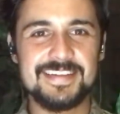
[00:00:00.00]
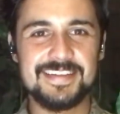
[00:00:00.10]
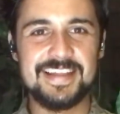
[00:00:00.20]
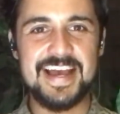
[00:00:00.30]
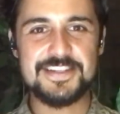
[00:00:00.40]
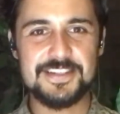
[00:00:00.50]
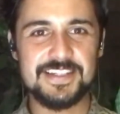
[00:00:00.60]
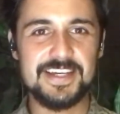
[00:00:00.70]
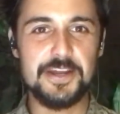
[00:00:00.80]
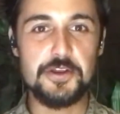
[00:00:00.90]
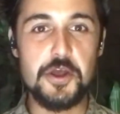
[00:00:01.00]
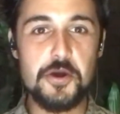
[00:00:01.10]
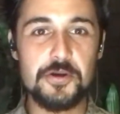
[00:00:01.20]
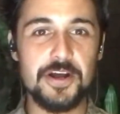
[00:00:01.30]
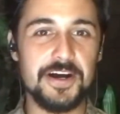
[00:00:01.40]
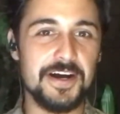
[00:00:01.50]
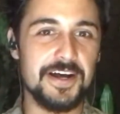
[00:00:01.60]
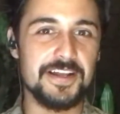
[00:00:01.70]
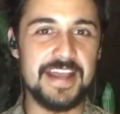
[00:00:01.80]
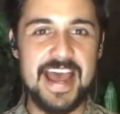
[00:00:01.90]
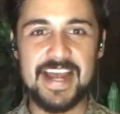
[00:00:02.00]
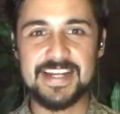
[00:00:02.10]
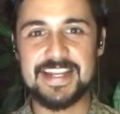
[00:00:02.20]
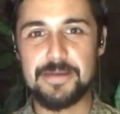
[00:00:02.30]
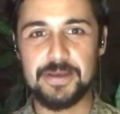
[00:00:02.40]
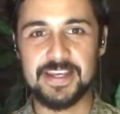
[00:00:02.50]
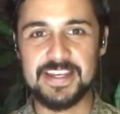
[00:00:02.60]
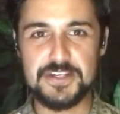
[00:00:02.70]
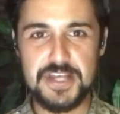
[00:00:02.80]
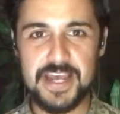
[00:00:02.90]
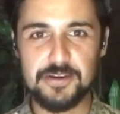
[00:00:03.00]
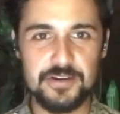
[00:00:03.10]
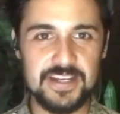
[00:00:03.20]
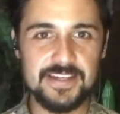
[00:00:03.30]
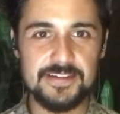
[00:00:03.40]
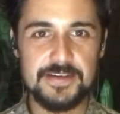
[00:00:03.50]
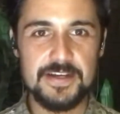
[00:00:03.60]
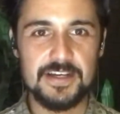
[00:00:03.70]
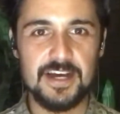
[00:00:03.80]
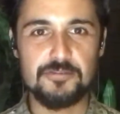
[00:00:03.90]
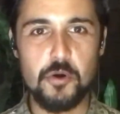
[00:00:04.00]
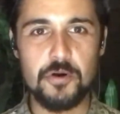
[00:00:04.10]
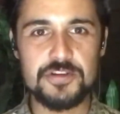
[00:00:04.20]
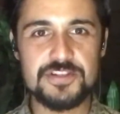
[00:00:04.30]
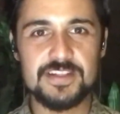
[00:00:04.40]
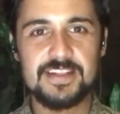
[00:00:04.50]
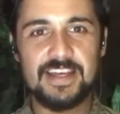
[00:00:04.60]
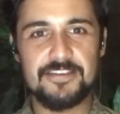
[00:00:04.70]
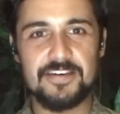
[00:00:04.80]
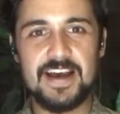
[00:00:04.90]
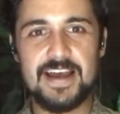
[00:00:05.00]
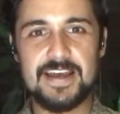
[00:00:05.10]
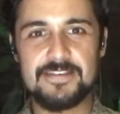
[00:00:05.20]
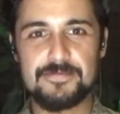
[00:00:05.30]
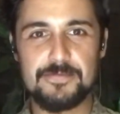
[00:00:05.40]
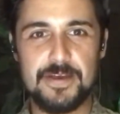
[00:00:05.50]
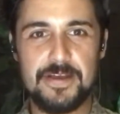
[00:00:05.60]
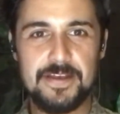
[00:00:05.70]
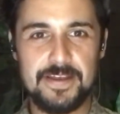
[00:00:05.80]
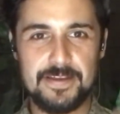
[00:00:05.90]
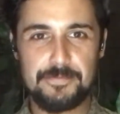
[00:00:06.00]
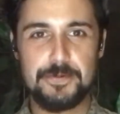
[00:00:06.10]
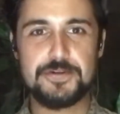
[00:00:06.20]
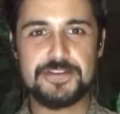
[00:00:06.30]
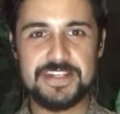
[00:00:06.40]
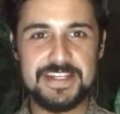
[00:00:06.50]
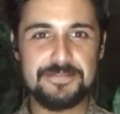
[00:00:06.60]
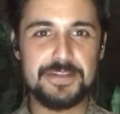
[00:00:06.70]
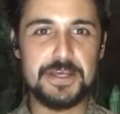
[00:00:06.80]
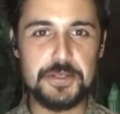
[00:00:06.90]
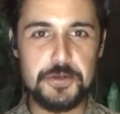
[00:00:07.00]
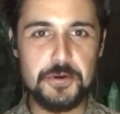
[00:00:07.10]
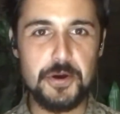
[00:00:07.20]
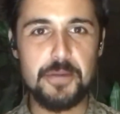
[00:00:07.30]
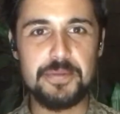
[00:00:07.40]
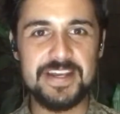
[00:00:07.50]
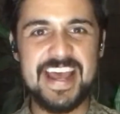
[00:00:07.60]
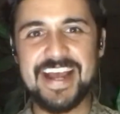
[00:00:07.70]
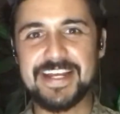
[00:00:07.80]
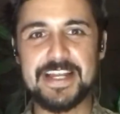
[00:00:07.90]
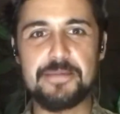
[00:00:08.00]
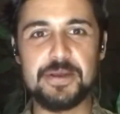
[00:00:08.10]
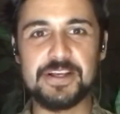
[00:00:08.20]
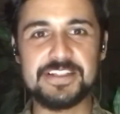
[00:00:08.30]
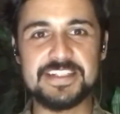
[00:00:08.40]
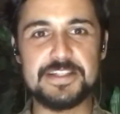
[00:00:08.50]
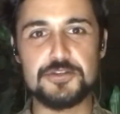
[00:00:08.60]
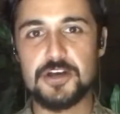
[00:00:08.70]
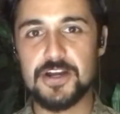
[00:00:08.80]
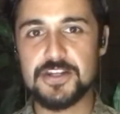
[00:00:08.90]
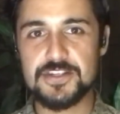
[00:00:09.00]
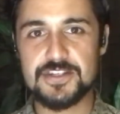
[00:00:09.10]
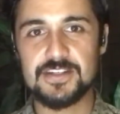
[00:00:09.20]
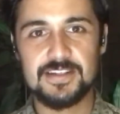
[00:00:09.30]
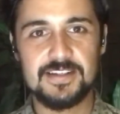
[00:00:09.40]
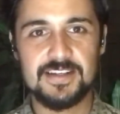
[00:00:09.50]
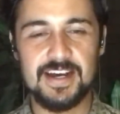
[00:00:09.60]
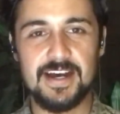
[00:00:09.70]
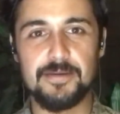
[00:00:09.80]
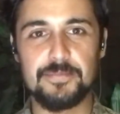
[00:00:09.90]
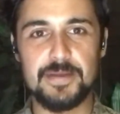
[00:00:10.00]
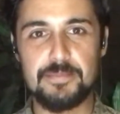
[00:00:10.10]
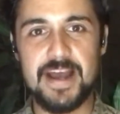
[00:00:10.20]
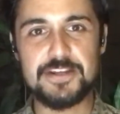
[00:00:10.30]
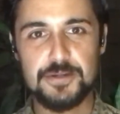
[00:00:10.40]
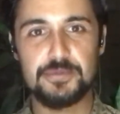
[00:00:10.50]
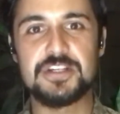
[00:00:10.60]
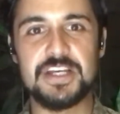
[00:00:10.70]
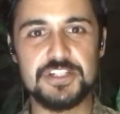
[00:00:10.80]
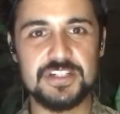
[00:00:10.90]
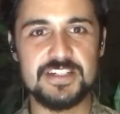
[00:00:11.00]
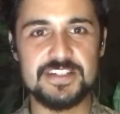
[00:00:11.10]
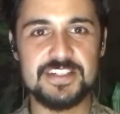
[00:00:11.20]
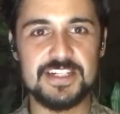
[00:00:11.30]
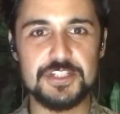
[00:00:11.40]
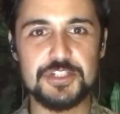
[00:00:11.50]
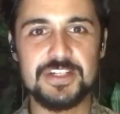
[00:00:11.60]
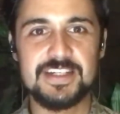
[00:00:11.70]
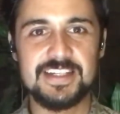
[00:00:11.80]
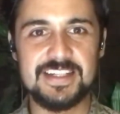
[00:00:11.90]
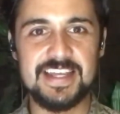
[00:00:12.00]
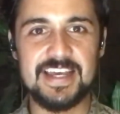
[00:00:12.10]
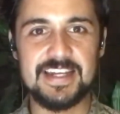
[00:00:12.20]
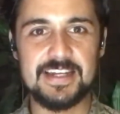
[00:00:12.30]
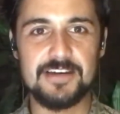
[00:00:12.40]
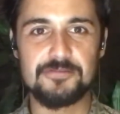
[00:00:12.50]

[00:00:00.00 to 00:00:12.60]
Lastly, a note on academic integrity. Of course, if I perceive that you are being academically dishonest, in my interpretation as such, then of